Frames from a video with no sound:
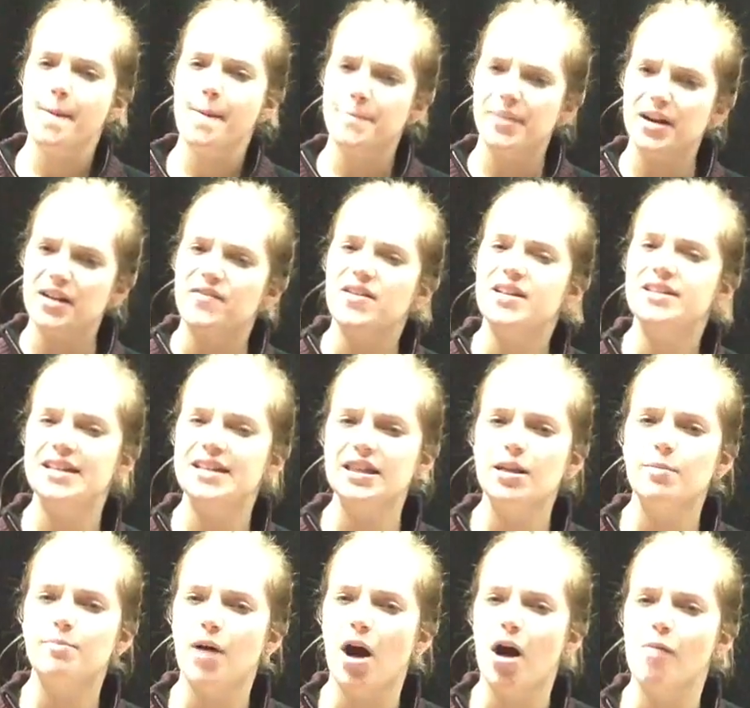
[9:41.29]
But if he's at the
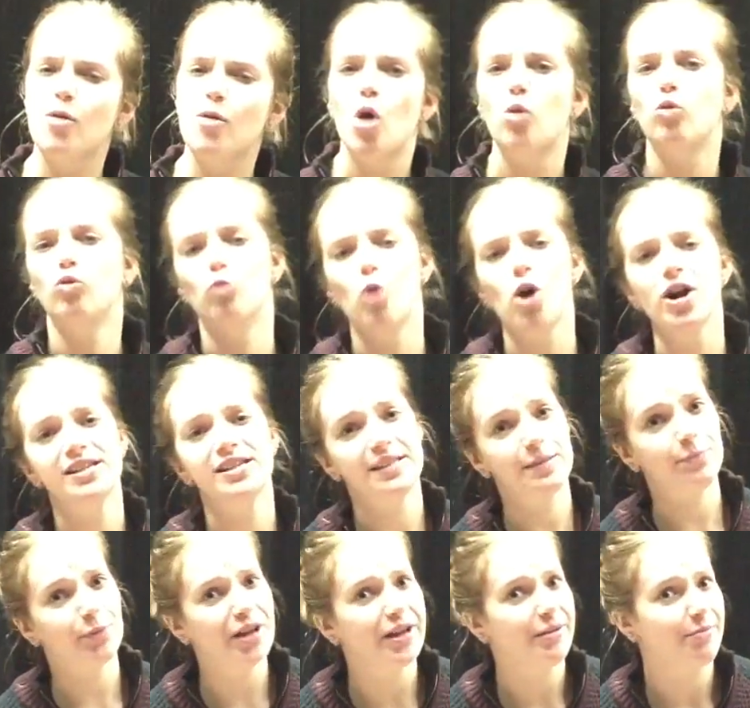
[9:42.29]
pub, why is he
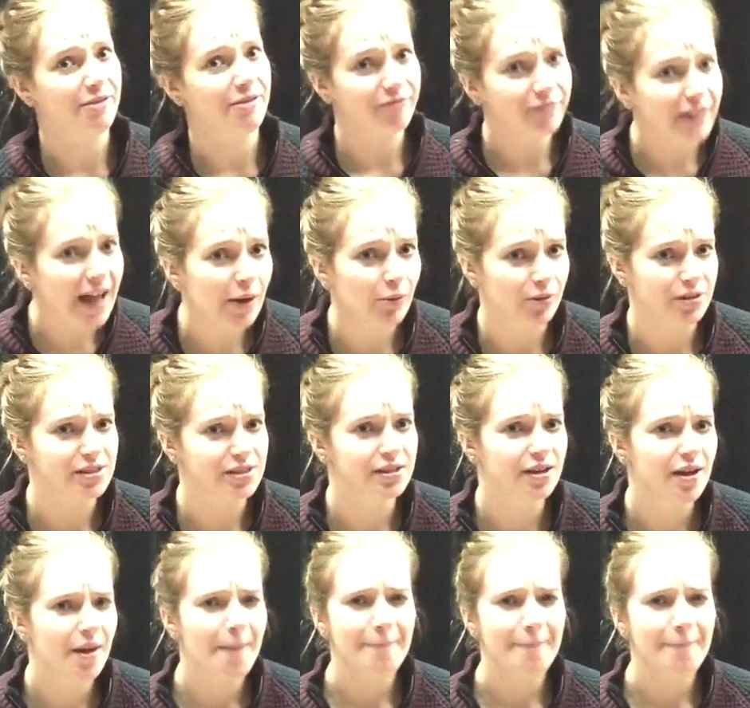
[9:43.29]
bringing me flowers?